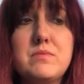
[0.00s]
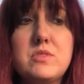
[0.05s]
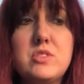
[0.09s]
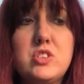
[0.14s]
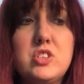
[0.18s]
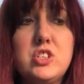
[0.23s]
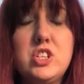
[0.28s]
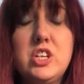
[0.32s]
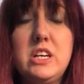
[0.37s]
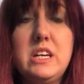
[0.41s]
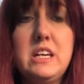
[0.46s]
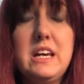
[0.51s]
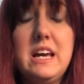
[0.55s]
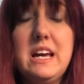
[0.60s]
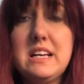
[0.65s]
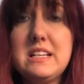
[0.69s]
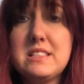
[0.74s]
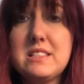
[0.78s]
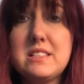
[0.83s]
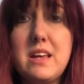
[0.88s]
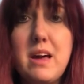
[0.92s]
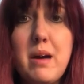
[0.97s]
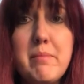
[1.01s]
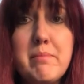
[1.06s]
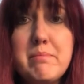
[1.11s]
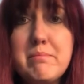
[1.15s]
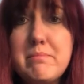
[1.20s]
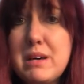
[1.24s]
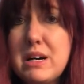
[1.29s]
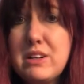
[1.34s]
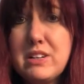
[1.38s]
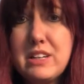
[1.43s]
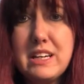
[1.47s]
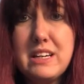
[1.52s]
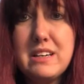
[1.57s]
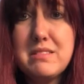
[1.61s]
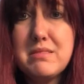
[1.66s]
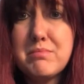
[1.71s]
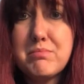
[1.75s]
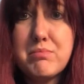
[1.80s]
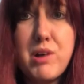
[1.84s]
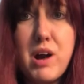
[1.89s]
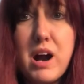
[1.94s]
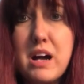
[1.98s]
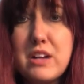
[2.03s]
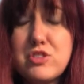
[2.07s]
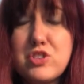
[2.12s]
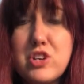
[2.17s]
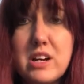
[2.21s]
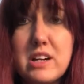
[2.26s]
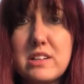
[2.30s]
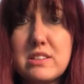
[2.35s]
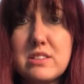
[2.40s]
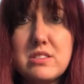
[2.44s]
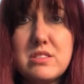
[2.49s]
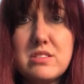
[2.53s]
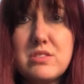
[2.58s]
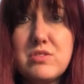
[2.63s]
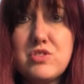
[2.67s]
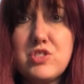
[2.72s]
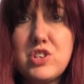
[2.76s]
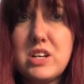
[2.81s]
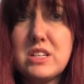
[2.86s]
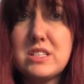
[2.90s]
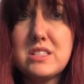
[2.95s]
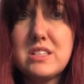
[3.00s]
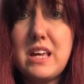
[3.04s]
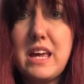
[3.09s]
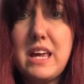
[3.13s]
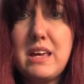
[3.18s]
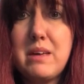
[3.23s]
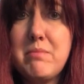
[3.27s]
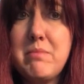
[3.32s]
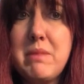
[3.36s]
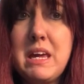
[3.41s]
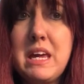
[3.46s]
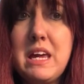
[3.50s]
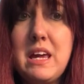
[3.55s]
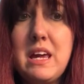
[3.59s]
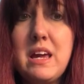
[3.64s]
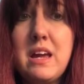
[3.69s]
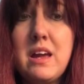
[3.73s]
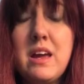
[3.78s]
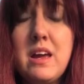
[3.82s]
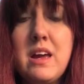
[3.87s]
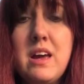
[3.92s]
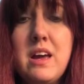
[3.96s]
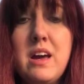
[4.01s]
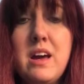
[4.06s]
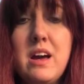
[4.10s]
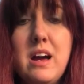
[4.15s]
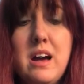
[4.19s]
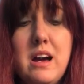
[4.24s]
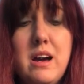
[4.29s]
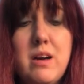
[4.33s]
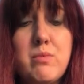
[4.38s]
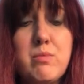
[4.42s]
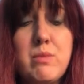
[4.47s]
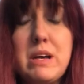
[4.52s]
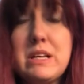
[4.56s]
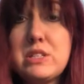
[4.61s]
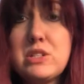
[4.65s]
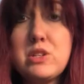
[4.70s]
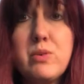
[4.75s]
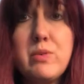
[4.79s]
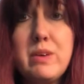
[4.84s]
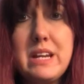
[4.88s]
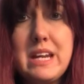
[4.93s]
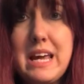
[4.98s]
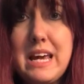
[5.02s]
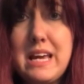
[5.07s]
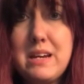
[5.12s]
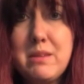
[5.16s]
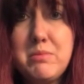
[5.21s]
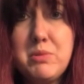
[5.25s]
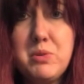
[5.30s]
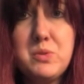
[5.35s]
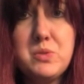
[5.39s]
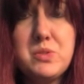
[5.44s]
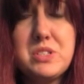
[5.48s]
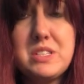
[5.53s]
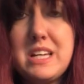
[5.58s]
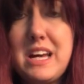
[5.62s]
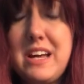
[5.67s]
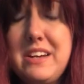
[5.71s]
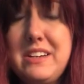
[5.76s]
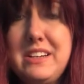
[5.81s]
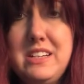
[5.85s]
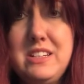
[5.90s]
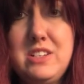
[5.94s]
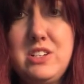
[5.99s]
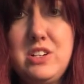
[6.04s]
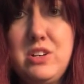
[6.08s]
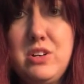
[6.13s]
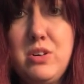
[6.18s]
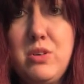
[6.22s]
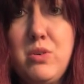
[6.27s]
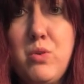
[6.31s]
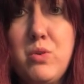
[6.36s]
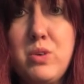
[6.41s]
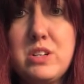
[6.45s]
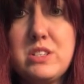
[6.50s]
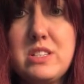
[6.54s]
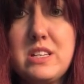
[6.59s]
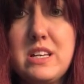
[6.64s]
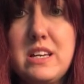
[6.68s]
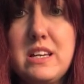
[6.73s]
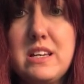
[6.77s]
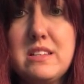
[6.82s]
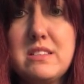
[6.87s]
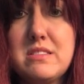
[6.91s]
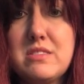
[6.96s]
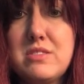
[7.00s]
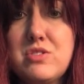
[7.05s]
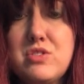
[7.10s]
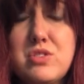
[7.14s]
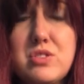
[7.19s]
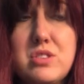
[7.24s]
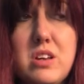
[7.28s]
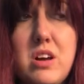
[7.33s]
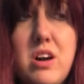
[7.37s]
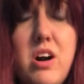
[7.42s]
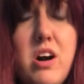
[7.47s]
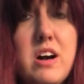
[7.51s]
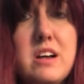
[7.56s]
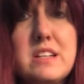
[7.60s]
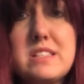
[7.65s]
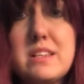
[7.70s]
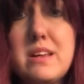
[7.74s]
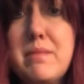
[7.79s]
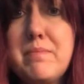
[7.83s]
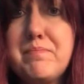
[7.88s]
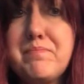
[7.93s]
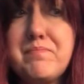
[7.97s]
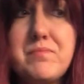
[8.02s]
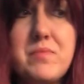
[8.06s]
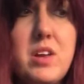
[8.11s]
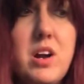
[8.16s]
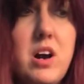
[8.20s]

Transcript: She has a million projects just like me, rescuing animals, tending to her horses, just awesome